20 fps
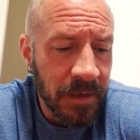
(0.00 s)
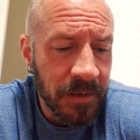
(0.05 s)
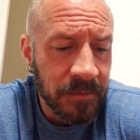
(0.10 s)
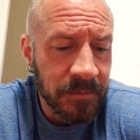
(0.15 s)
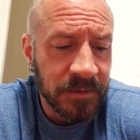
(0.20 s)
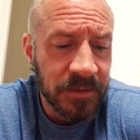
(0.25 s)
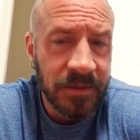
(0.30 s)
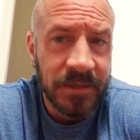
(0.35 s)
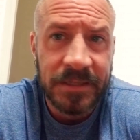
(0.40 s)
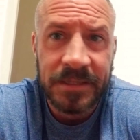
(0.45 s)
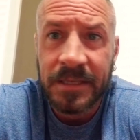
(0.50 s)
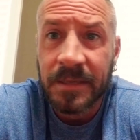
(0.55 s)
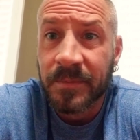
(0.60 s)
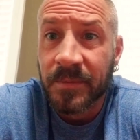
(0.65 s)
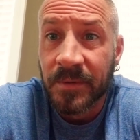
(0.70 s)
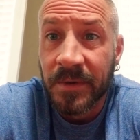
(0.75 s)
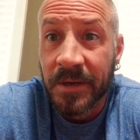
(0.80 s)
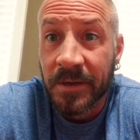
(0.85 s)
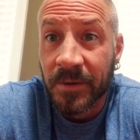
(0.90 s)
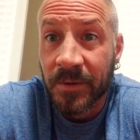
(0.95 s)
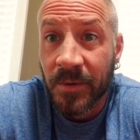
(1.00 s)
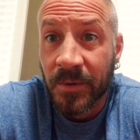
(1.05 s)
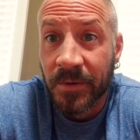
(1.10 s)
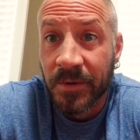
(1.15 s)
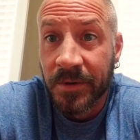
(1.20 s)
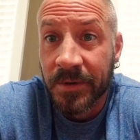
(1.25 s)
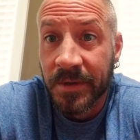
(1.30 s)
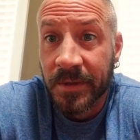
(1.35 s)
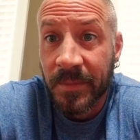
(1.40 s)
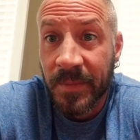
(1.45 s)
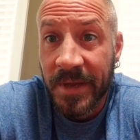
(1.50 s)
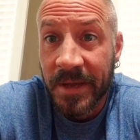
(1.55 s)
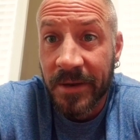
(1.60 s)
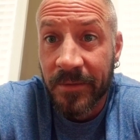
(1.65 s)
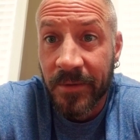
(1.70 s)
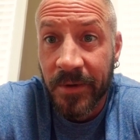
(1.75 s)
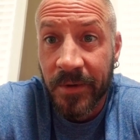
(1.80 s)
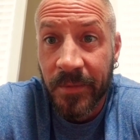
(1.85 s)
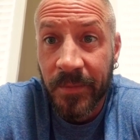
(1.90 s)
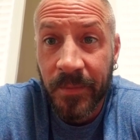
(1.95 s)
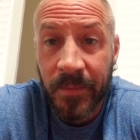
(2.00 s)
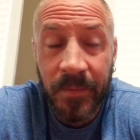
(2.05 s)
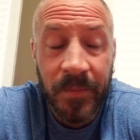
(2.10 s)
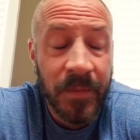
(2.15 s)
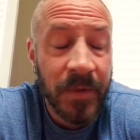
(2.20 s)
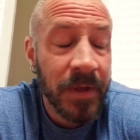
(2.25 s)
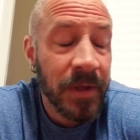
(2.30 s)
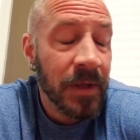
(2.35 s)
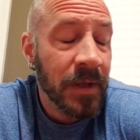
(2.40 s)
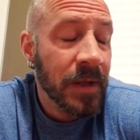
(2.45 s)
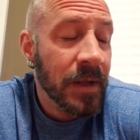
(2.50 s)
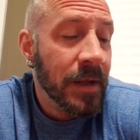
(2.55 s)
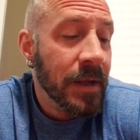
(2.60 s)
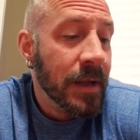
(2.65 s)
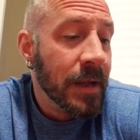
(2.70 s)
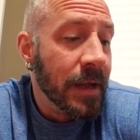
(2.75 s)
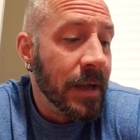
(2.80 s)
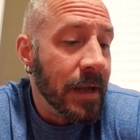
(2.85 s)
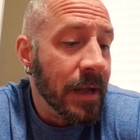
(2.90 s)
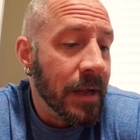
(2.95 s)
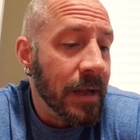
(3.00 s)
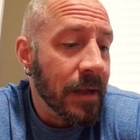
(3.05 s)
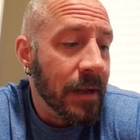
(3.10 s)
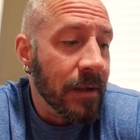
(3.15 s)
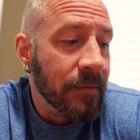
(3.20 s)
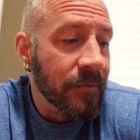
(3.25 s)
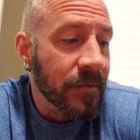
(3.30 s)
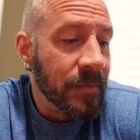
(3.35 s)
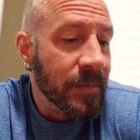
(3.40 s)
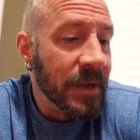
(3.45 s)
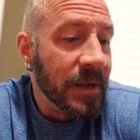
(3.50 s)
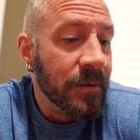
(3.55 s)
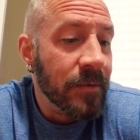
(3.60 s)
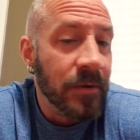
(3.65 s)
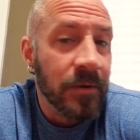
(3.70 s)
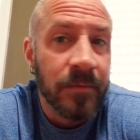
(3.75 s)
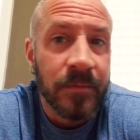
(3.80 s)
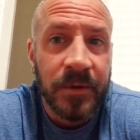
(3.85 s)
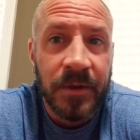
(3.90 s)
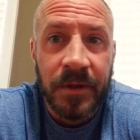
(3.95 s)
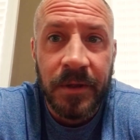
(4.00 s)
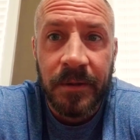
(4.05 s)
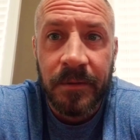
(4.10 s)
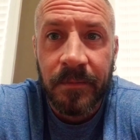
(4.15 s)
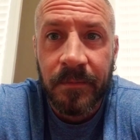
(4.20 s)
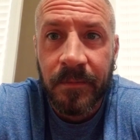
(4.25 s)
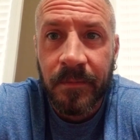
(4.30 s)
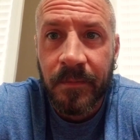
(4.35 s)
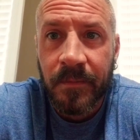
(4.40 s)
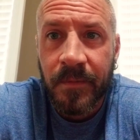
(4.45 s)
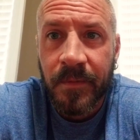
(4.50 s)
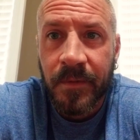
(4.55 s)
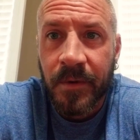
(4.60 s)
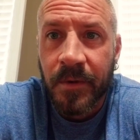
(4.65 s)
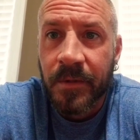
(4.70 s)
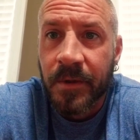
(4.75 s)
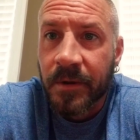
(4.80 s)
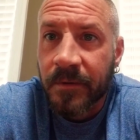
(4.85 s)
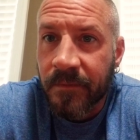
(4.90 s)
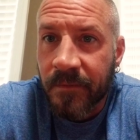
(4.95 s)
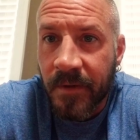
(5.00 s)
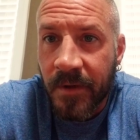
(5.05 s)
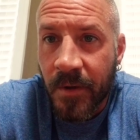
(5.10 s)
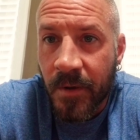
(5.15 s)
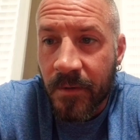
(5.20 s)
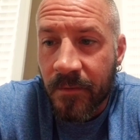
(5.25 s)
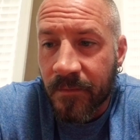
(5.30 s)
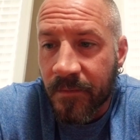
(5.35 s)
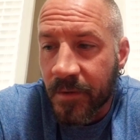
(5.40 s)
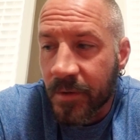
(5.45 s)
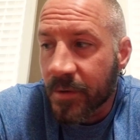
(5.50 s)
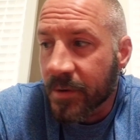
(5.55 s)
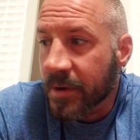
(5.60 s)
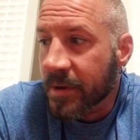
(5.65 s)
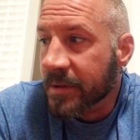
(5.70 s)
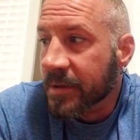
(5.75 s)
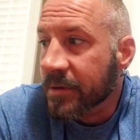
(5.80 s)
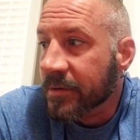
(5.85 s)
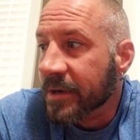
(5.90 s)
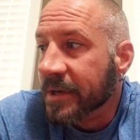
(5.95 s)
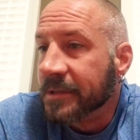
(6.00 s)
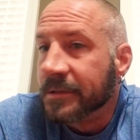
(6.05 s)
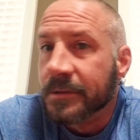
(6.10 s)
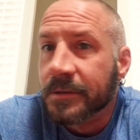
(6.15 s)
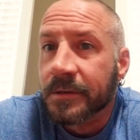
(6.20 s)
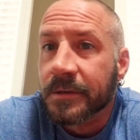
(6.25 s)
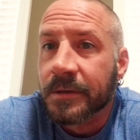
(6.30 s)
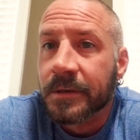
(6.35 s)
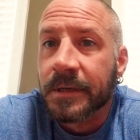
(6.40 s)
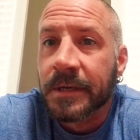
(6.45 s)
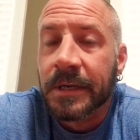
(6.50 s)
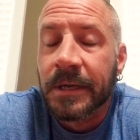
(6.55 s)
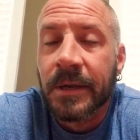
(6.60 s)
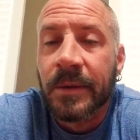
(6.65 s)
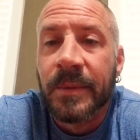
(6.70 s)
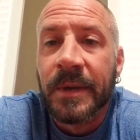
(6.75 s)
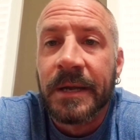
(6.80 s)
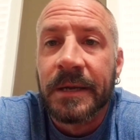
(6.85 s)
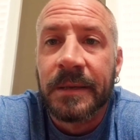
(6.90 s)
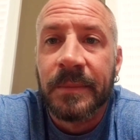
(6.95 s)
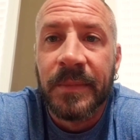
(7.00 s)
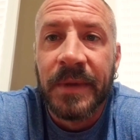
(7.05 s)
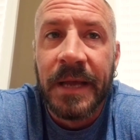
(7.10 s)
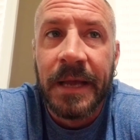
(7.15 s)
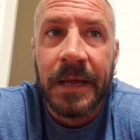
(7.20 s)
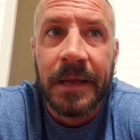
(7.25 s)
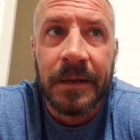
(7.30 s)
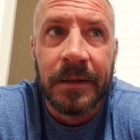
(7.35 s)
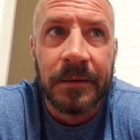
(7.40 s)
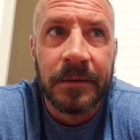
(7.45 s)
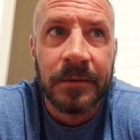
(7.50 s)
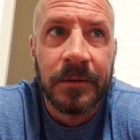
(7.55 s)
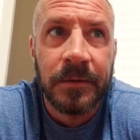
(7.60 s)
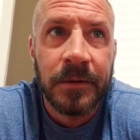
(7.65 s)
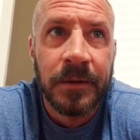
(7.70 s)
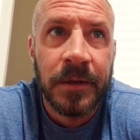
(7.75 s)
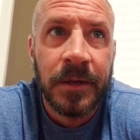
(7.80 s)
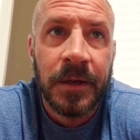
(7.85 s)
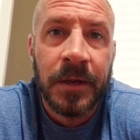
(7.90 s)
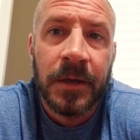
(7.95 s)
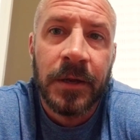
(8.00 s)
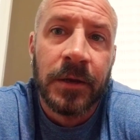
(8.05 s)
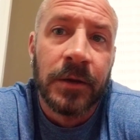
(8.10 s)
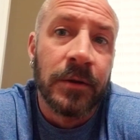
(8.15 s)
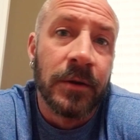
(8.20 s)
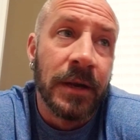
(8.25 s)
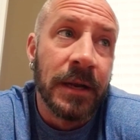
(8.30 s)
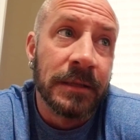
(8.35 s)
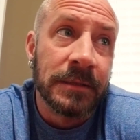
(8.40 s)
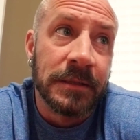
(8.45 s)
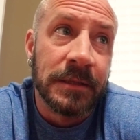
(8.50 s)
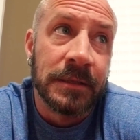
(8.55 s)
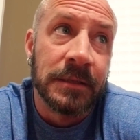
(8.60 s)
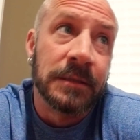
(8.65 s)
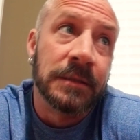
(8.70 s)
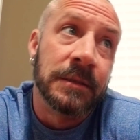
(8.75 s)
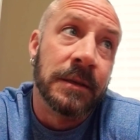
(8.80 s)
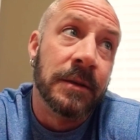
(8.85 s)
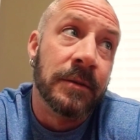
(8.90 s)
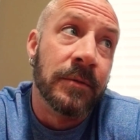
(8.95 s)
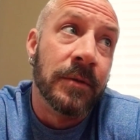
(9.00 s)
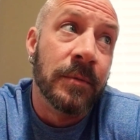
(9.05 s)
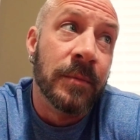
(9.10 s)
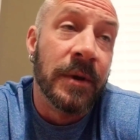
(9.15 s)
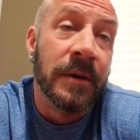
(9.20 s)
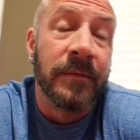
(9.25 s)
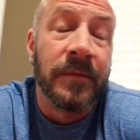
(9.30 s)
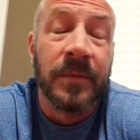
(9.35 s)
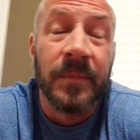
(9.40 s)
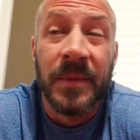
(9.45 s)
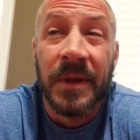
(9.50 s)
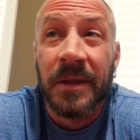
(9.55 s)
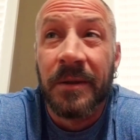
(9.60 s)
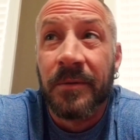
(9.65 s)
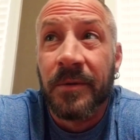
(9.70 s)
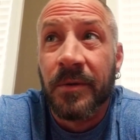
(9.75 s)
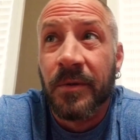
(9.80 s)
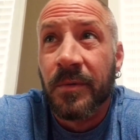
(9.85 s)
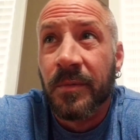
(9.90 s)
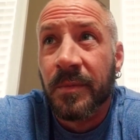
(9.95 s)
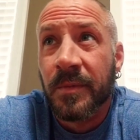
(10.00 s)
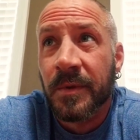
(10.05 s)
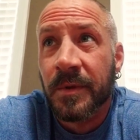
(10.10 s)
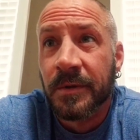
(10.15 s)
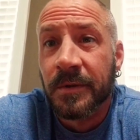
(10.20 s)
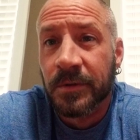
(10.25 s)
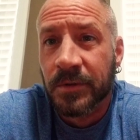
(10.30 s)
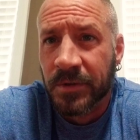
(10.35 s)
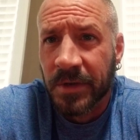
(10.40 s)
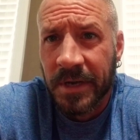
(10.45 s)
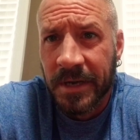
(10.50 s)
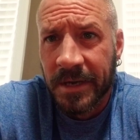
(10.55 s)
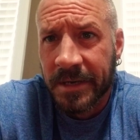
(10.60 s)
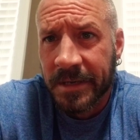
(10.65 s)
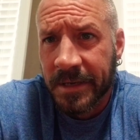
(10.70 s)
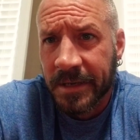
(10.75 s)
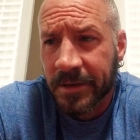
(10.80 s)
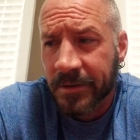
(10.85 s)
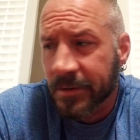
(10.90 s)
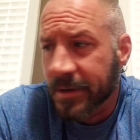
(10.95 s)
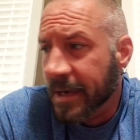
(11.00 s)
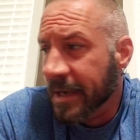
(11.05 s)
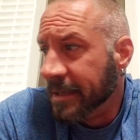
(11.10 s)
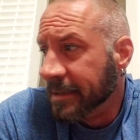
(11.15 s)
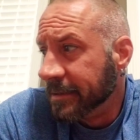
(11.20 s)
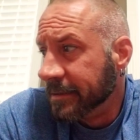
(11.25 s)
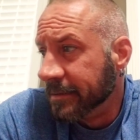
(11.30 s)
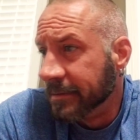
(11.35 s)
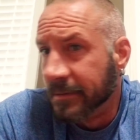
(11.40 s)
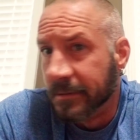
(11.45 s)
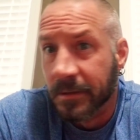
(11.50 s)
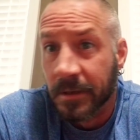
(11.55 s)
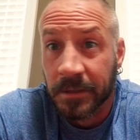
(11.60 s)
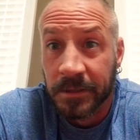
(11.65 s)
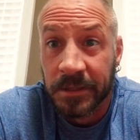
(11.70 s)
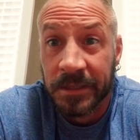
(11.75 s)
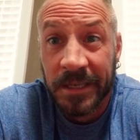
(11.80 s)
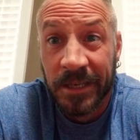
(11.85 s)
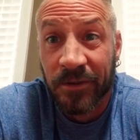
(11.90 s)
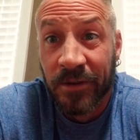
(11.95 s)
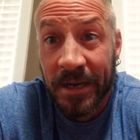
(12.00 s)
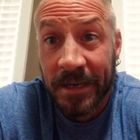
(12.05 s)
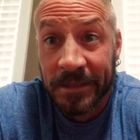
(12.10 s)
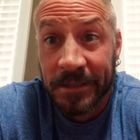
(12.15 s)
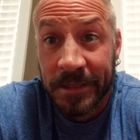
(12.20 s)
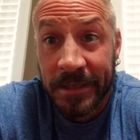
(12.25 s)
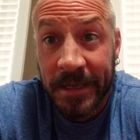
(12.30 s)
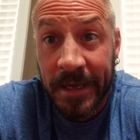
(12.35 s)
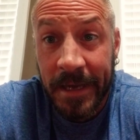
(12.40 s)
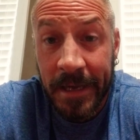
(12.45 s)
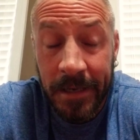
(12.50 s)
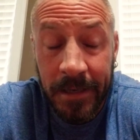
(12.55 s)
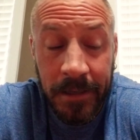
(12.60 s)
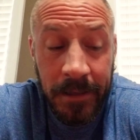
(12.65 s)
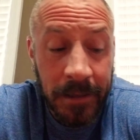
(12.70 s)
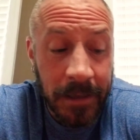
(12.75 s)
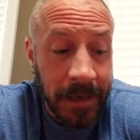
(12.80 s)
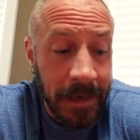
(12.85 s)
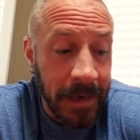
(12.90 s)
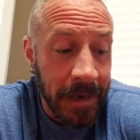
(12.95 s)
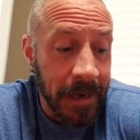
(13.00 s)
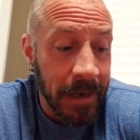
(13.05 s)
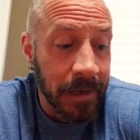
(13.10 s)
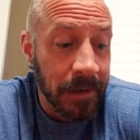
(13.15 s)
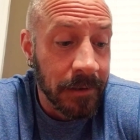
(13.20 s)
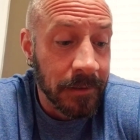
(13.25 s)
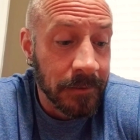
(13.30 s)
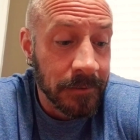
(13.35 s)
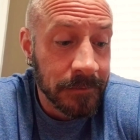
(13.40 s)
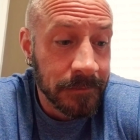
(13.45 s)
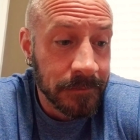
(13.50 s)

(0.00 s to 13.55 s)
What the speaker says: So I step around the corner to the bedroom to throw their food on the dresser and go back to bed. And Grant's in the sunroom off the bedroom trying to get dressed, and I see Grant's dick. And